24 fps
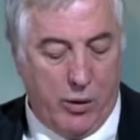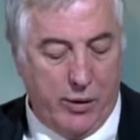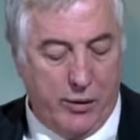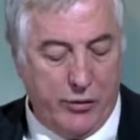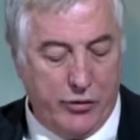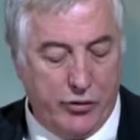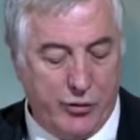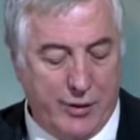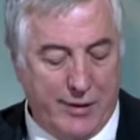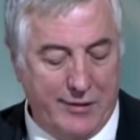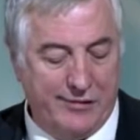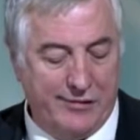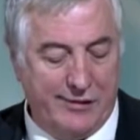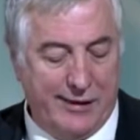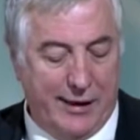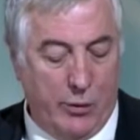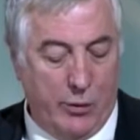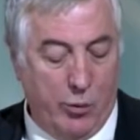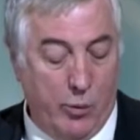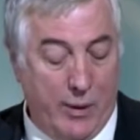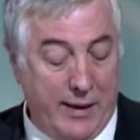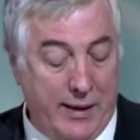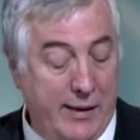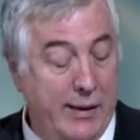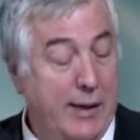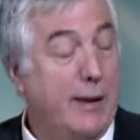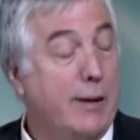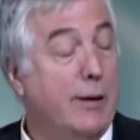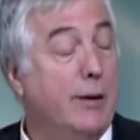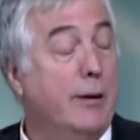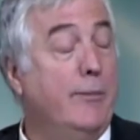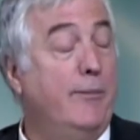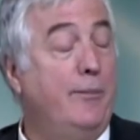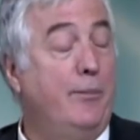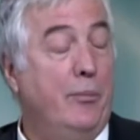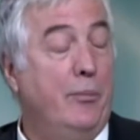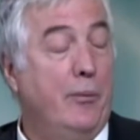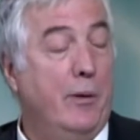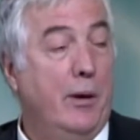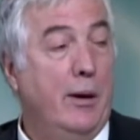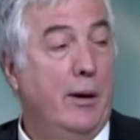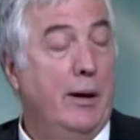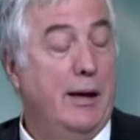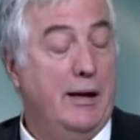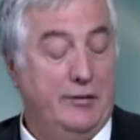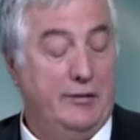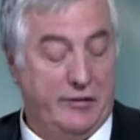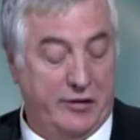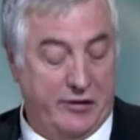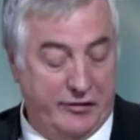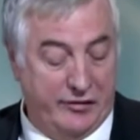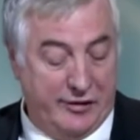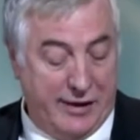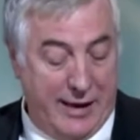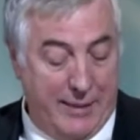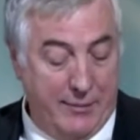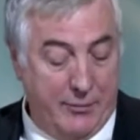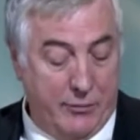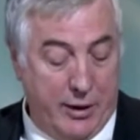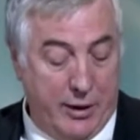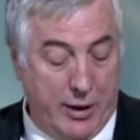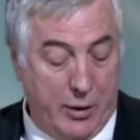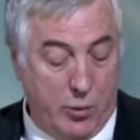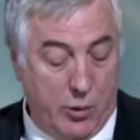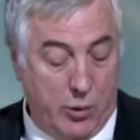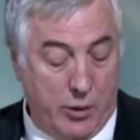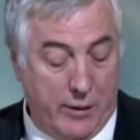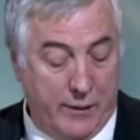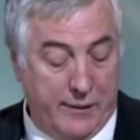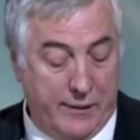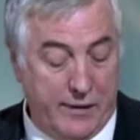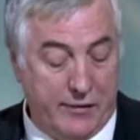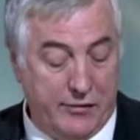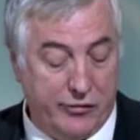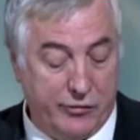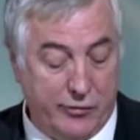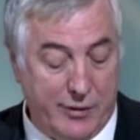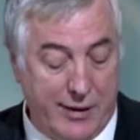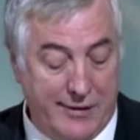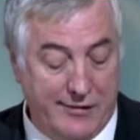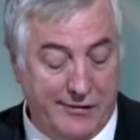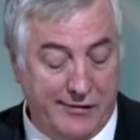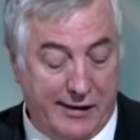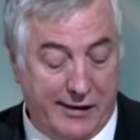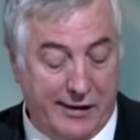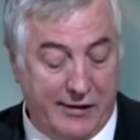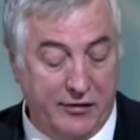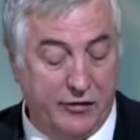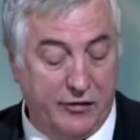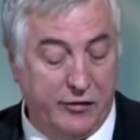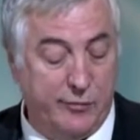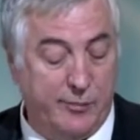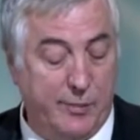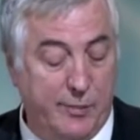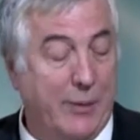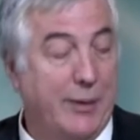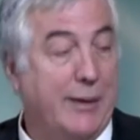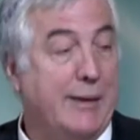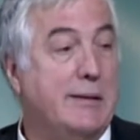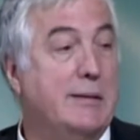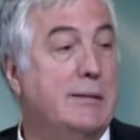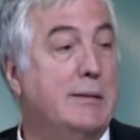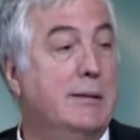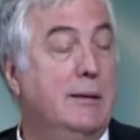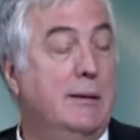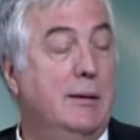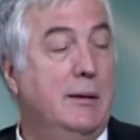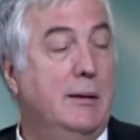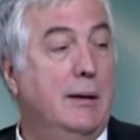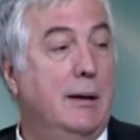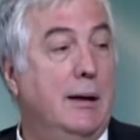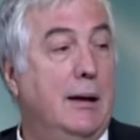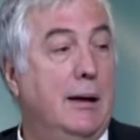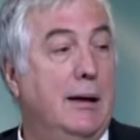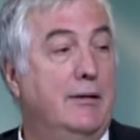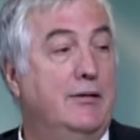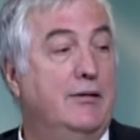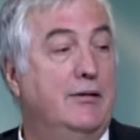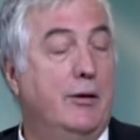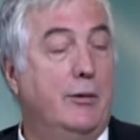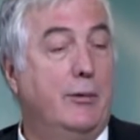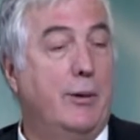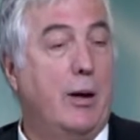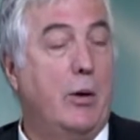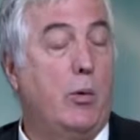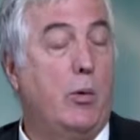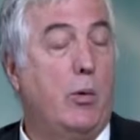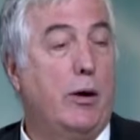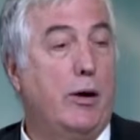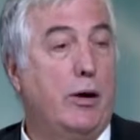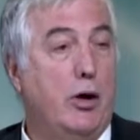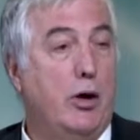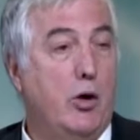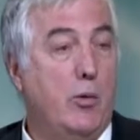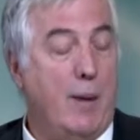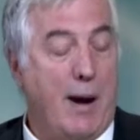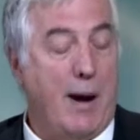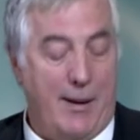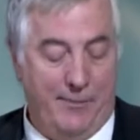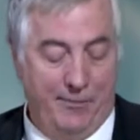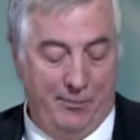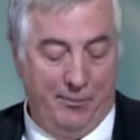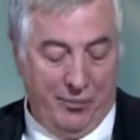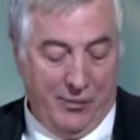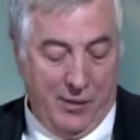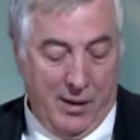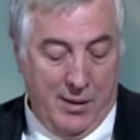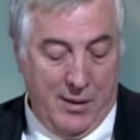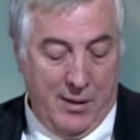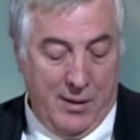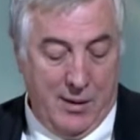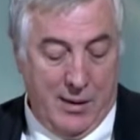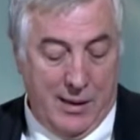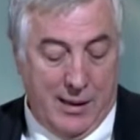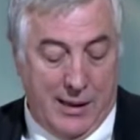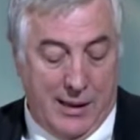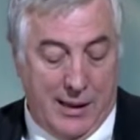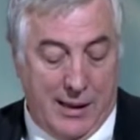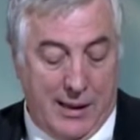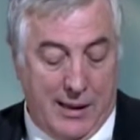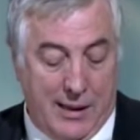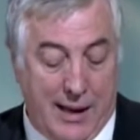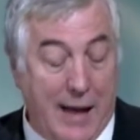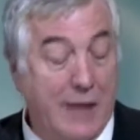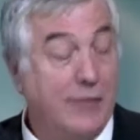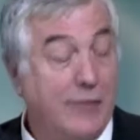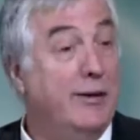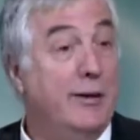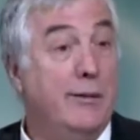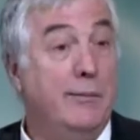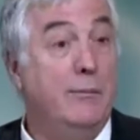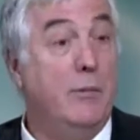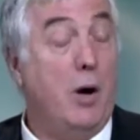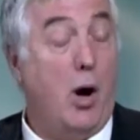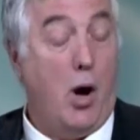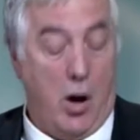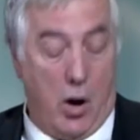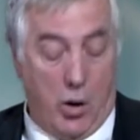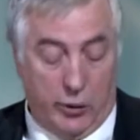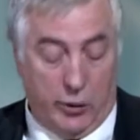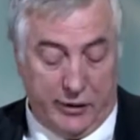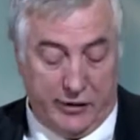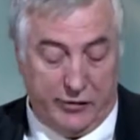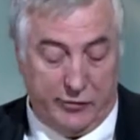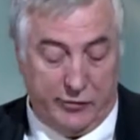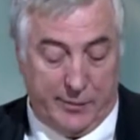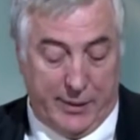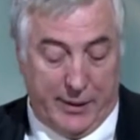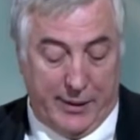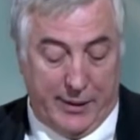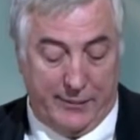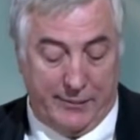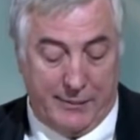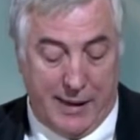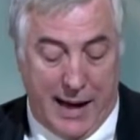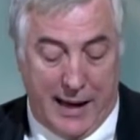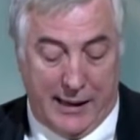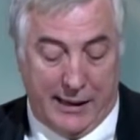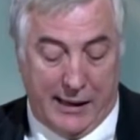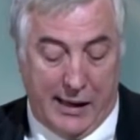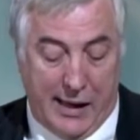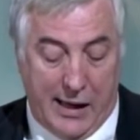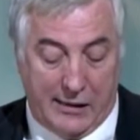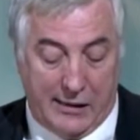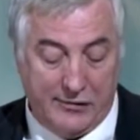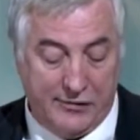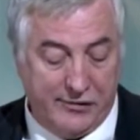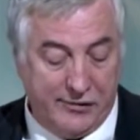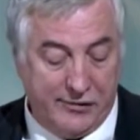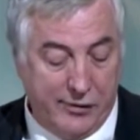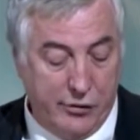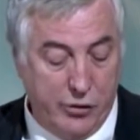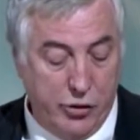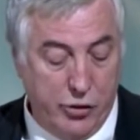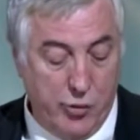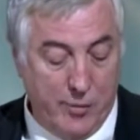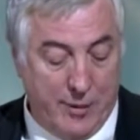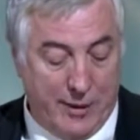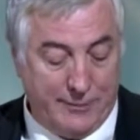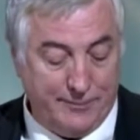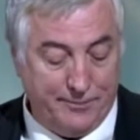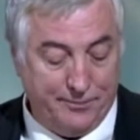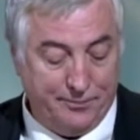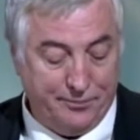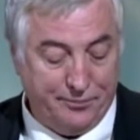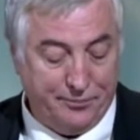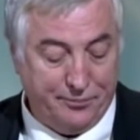word translated wind here is the same Greek word that's translated spirit. Uh, it's the Greek word pneuma uh, as in Holy Spirit, Hagias Pneuma.